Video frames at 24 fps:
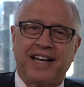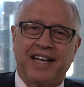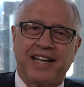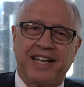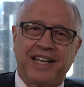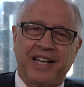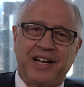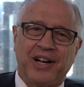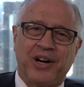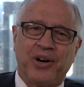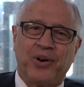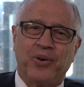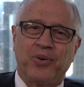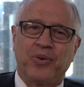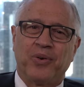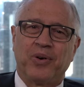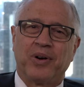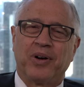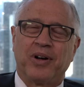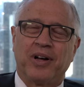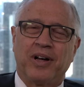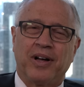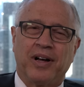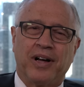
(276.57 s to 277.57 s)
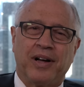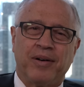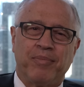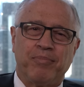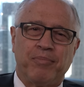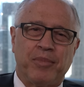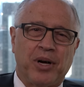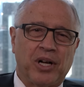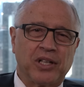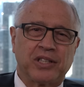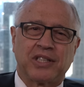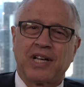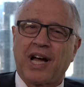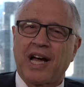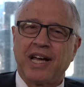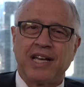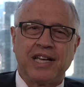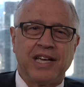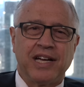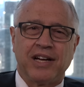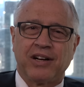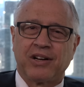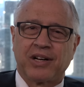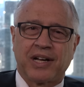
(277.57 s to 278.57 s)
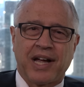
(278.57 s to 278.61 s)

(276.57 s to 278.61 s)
You know, multi-year